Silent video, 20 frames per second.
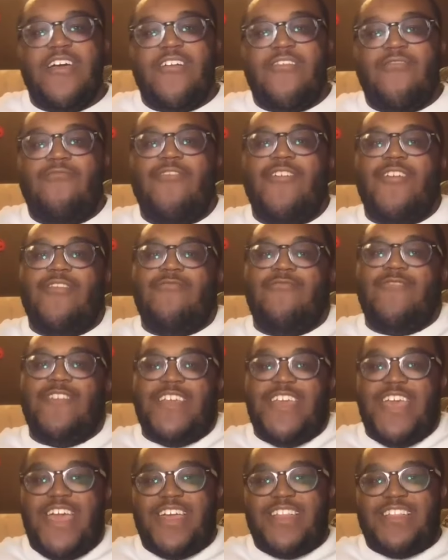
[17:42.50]
where we
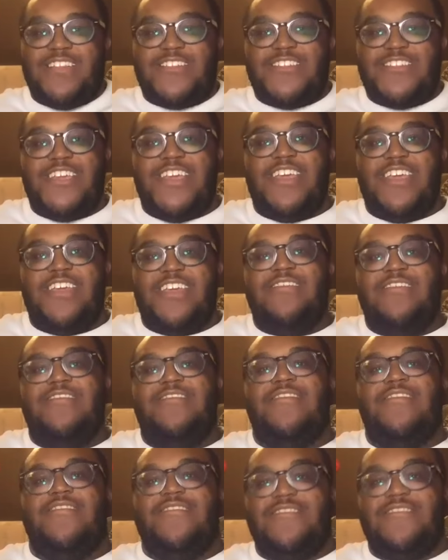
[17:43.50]
had a chance
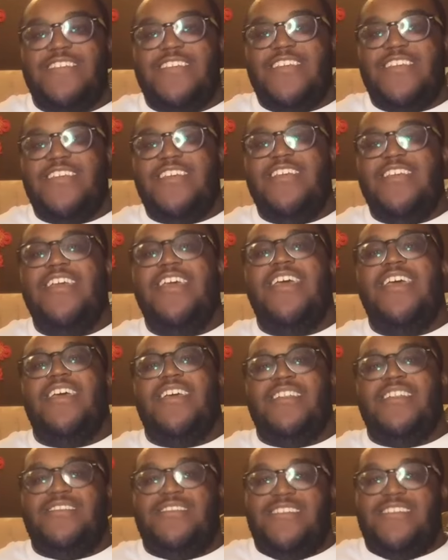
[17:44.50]
to sing
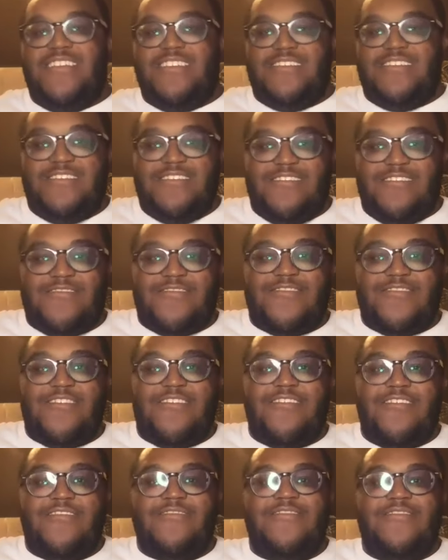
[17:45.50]
and dance their
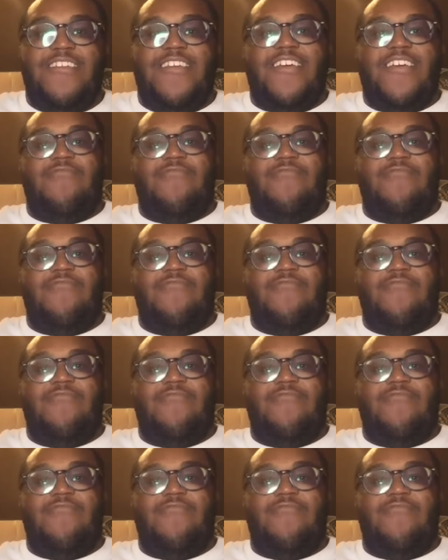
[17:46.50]
song